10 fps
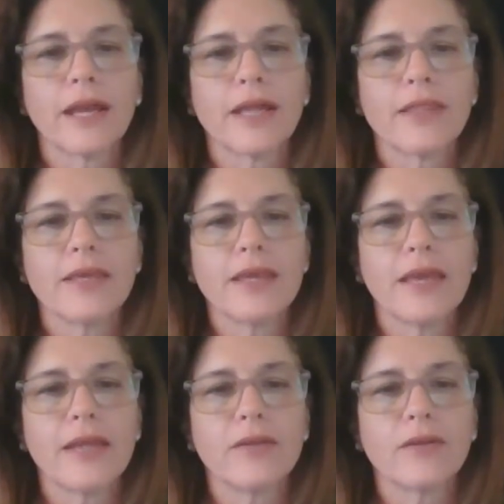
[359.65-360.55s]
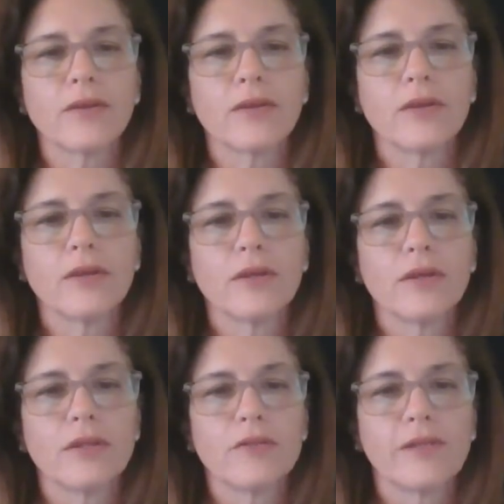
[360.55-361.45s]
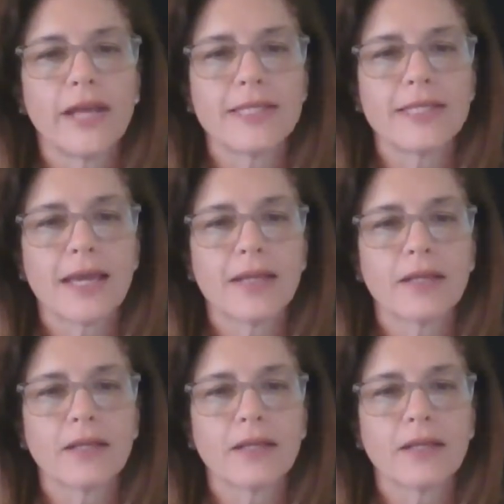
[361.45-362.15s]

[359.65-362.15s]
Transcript: Not the end, the flat side.